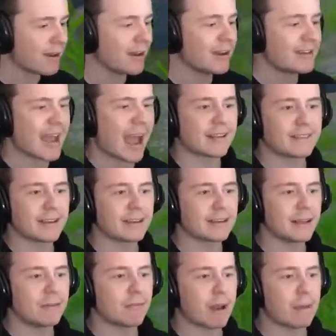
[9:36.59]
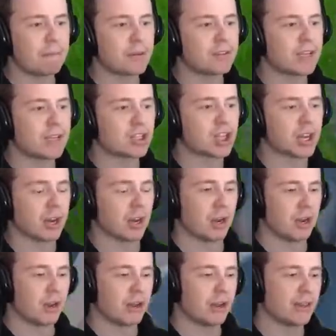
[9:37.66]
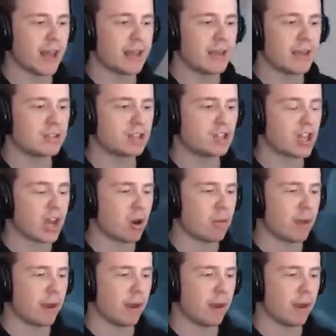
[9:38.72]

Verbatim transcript: Tactically reposition, ladies and gentlemen,